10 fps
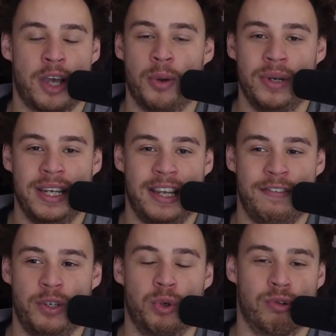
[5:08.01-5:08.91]
only
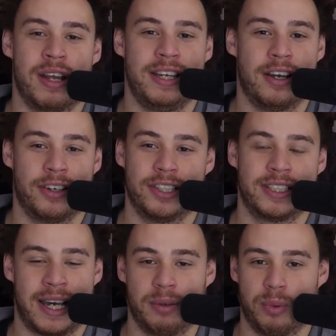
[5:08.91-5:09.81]
if you already
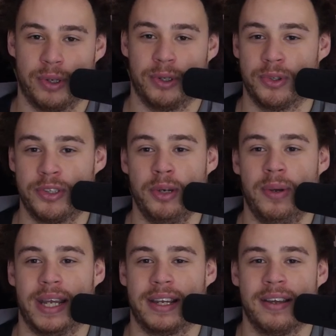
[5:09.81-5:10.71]
understand what you're
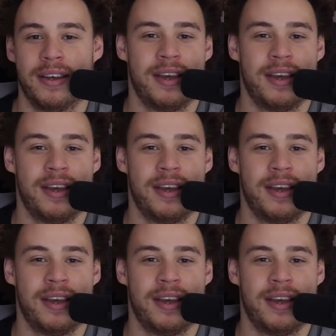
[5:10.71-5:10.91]
doing.